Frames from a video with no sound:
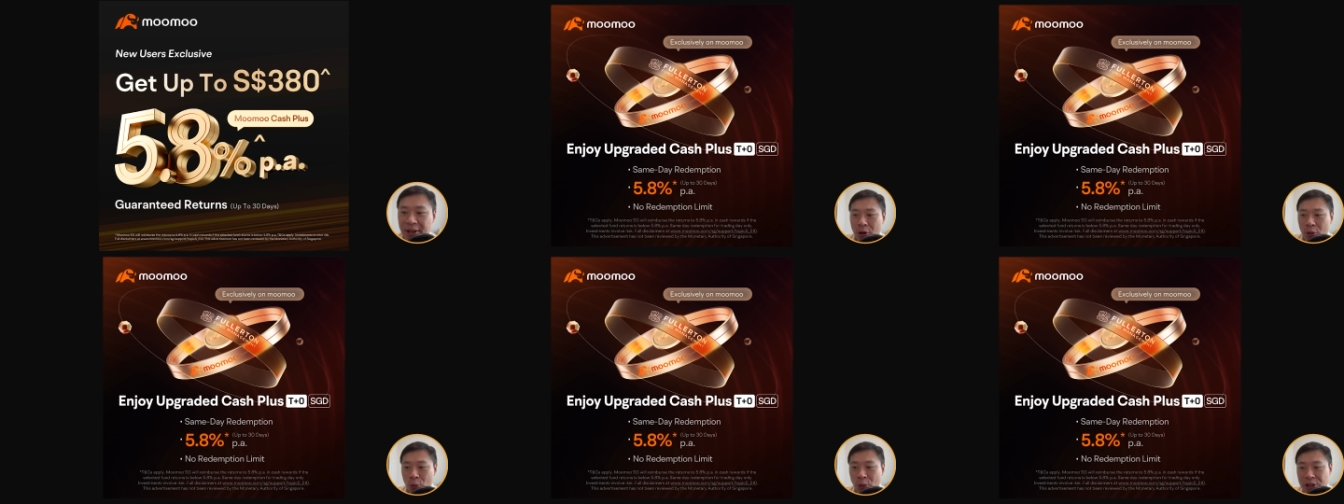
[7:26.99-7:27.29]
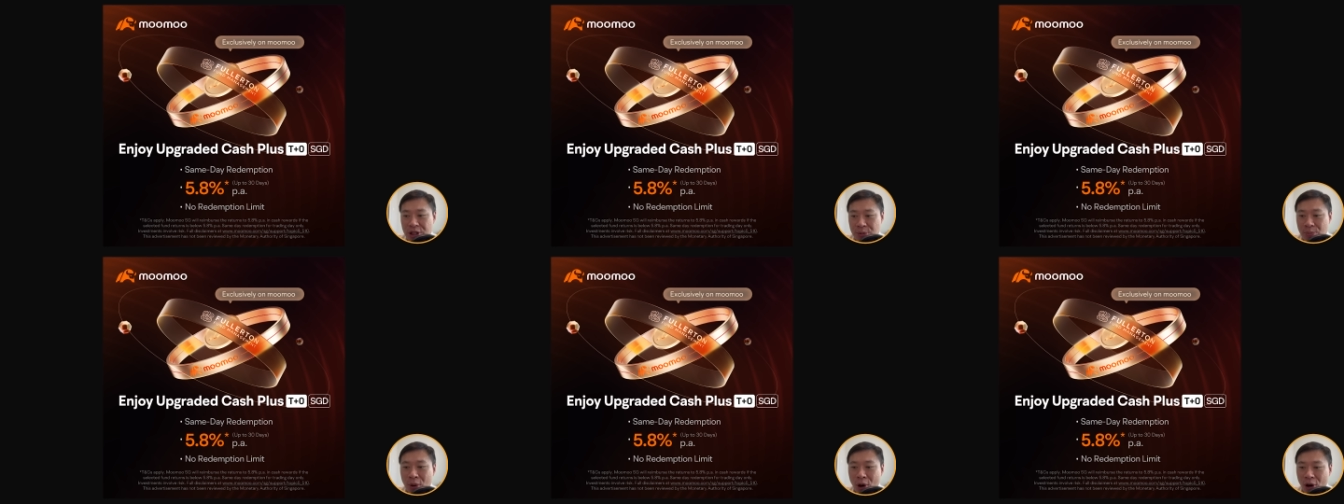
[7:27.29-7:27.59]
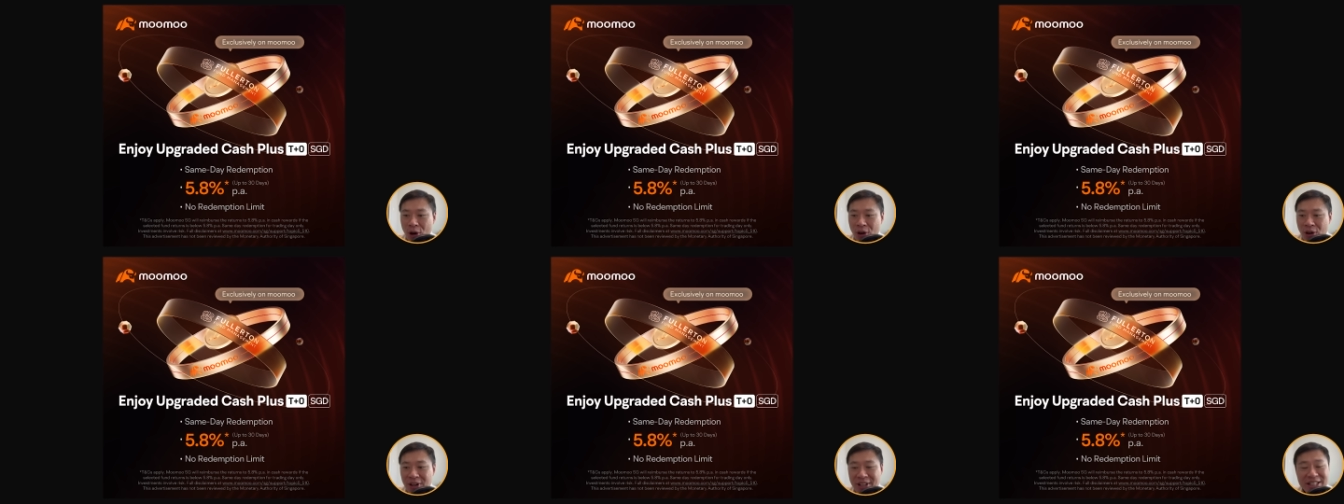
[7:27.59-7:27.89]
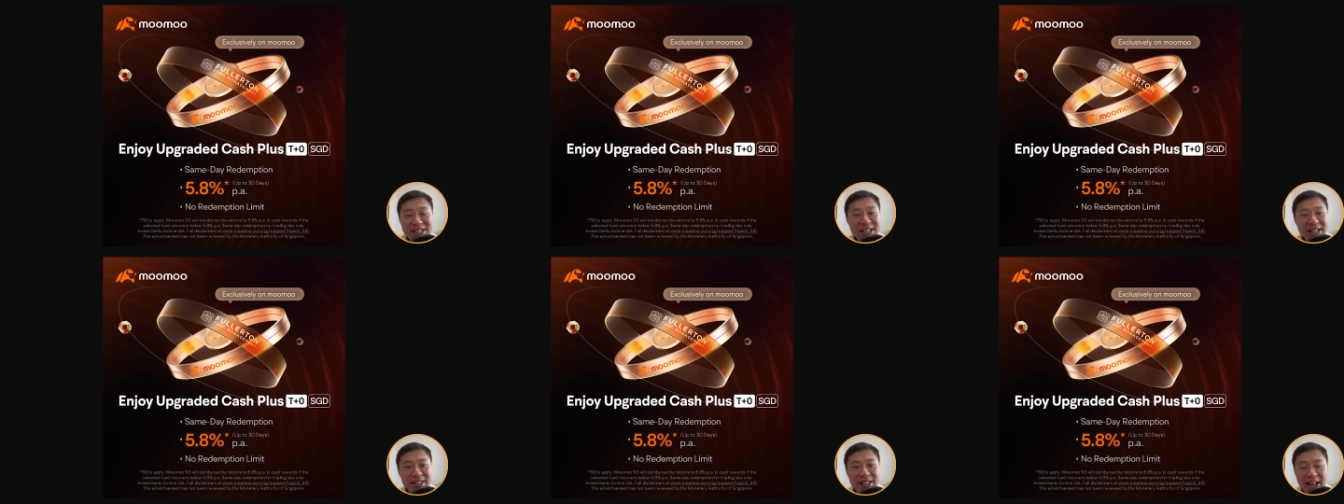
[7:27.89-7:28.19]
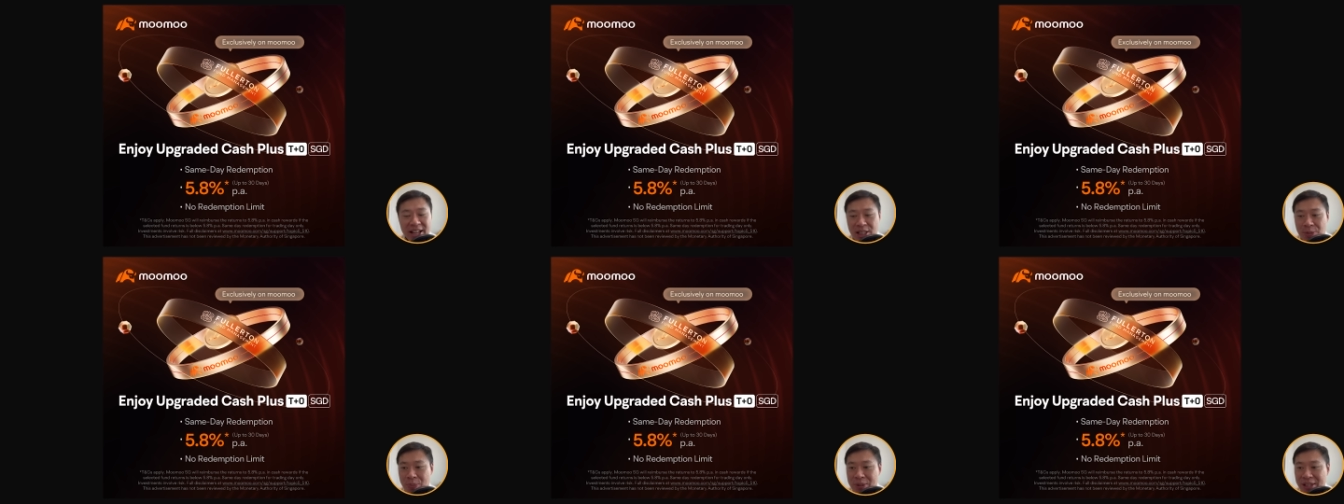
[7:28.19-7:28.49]
What's more is that there
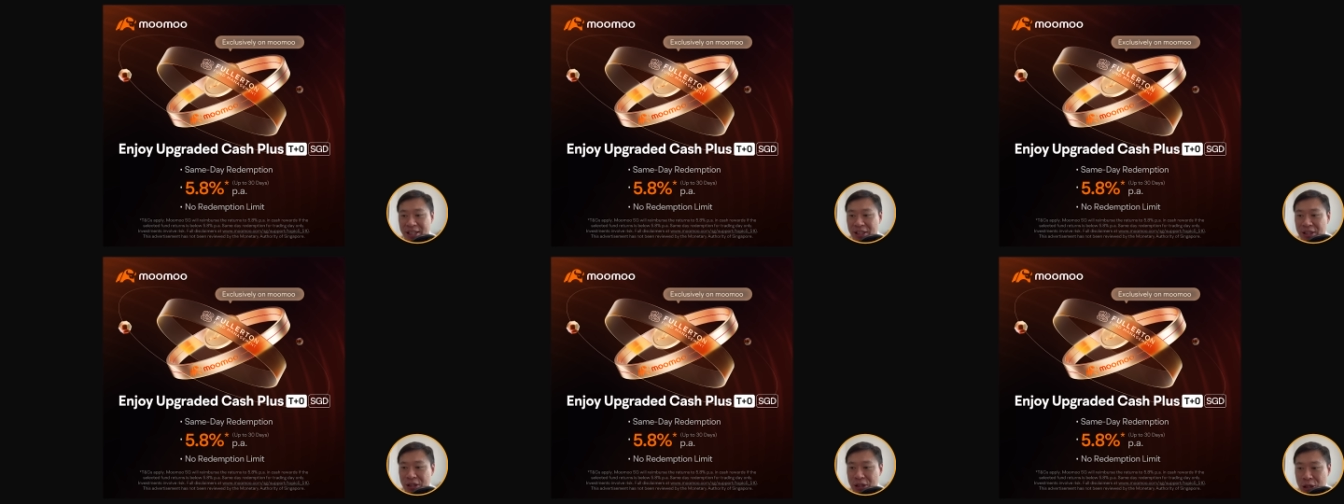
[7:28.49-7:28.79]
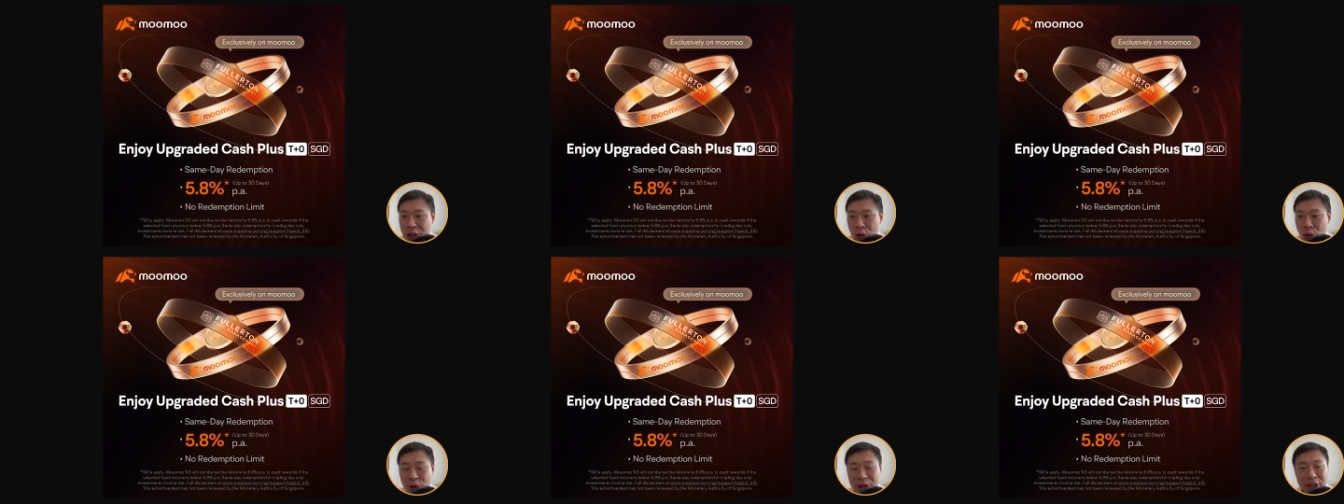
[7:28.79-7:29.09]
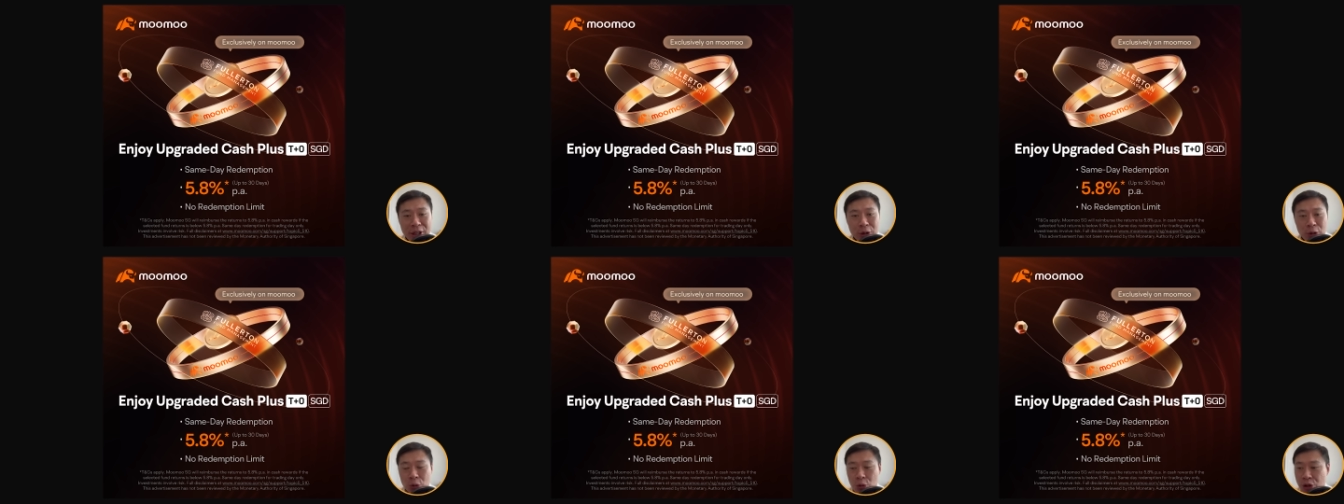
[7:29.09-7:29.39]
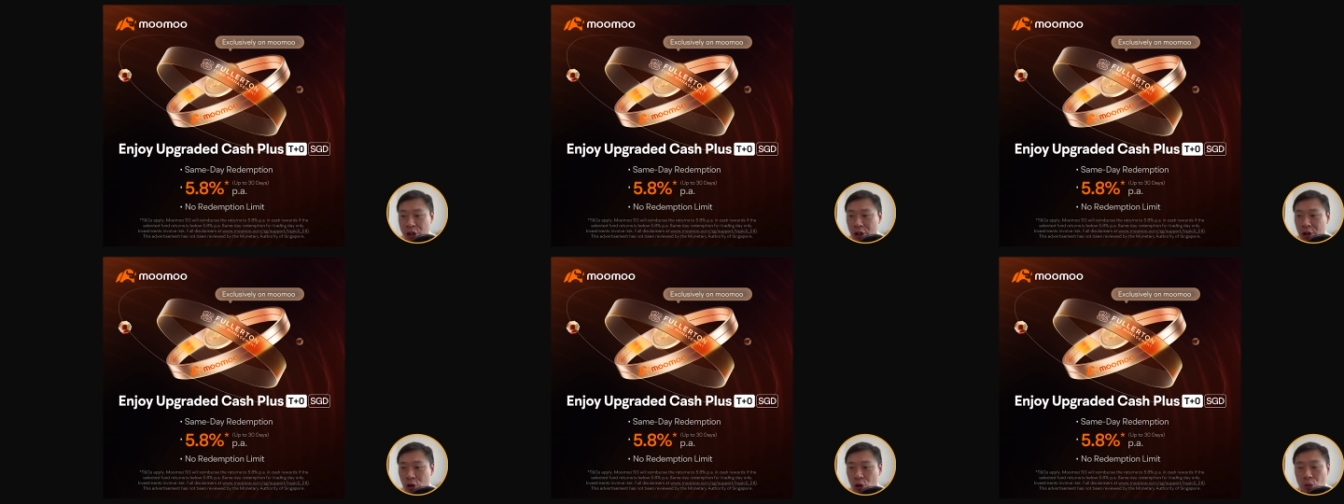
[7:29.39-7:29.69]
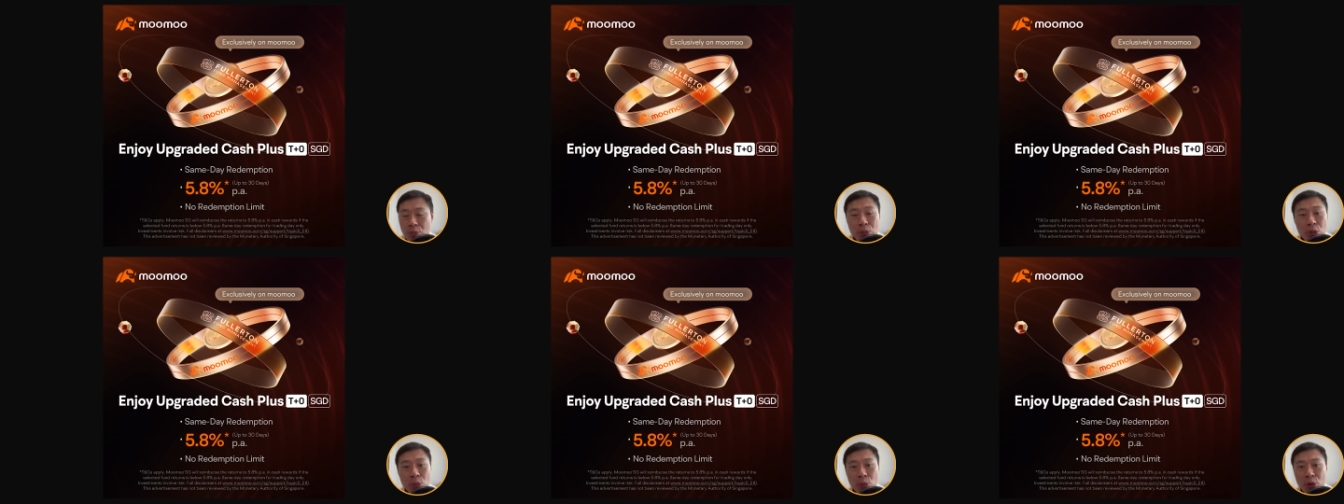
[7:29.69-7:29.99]
has been a new inclusion to
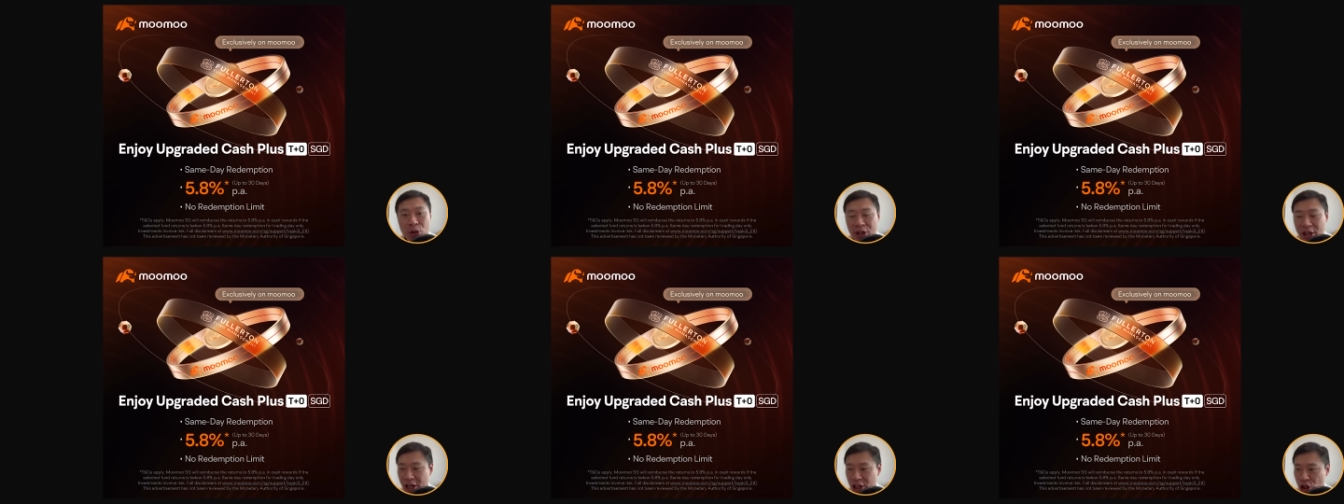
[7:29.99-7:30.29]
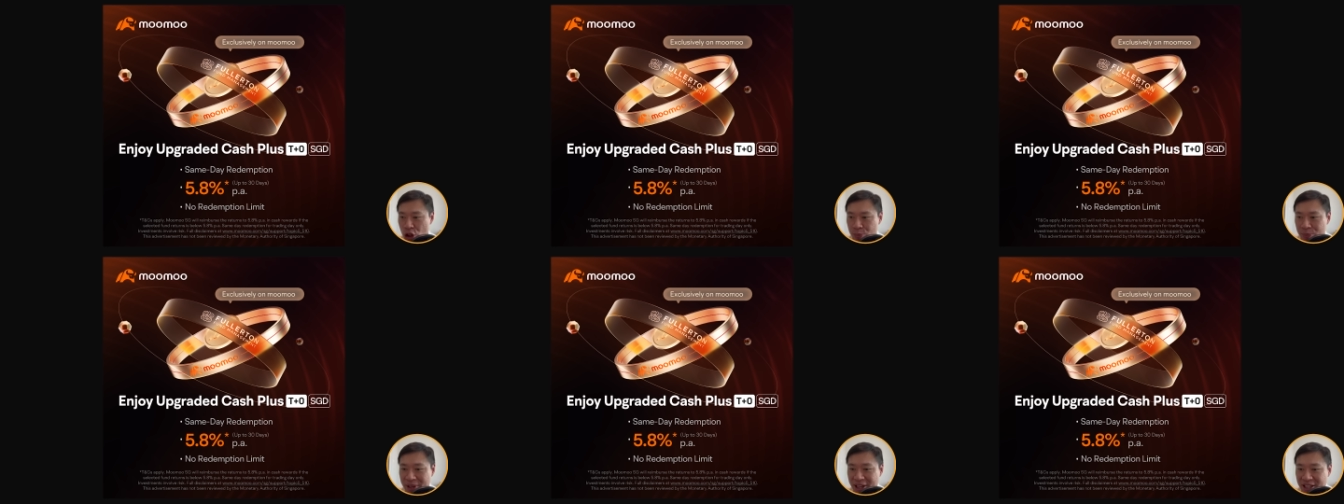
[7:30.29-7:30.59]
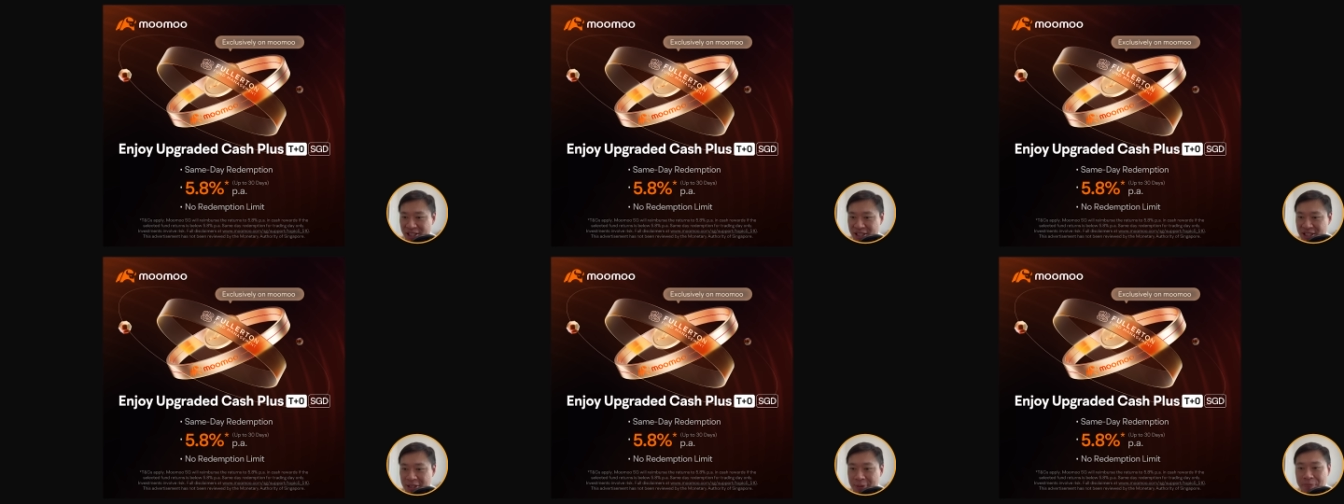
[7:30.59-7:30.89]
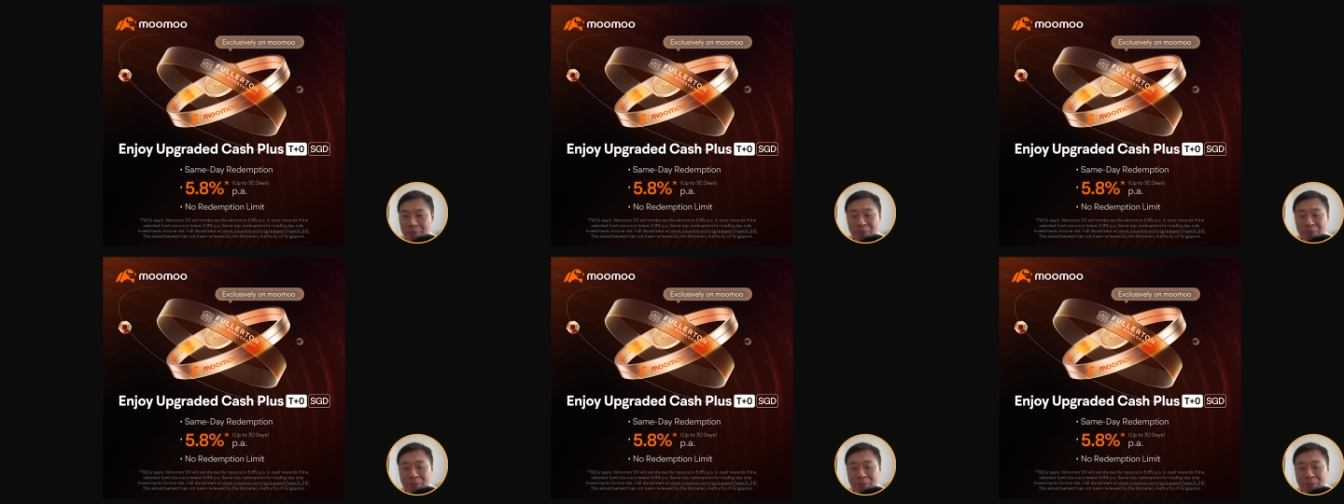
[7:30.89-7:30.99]
Moomoo Cash Plus.